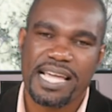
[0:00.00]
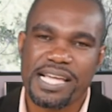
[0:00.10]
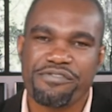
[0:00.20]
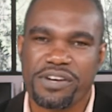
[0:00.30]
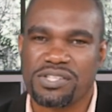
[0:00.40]

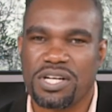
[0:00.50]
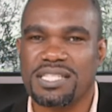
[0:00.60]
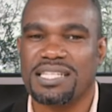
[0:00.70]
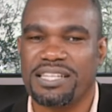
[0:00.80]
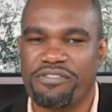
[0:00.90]

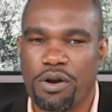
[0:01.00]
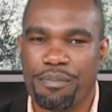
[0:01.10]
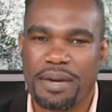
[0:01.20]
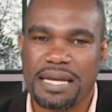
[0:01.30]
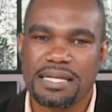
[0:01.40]
Infrastructure
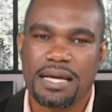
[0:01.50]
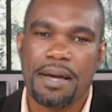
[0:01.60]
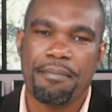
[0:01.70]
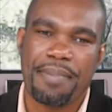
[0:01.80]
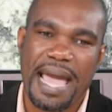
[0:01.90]
Development
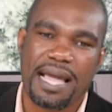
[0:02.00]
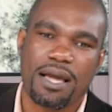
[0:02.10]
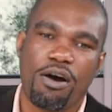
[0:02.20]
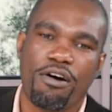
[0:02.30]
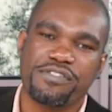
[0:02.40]

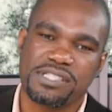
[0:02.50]
Bank of